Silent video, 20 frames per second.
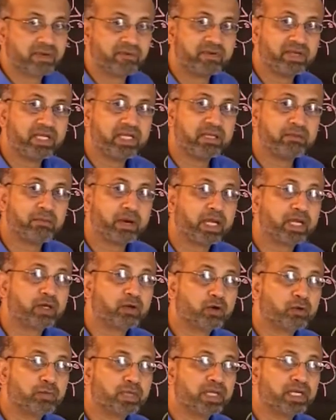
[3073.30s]
70
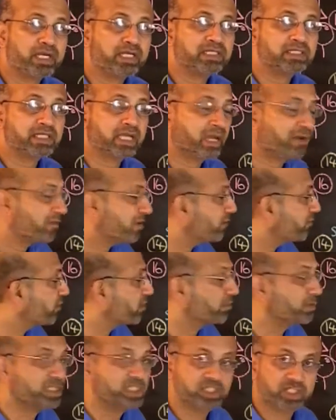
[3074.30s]
micrometers away
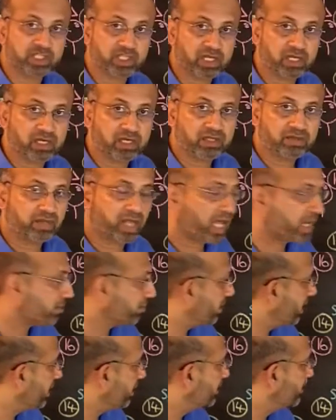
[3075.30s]
from each other.
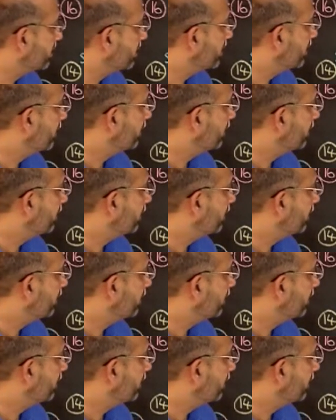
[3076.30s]
That means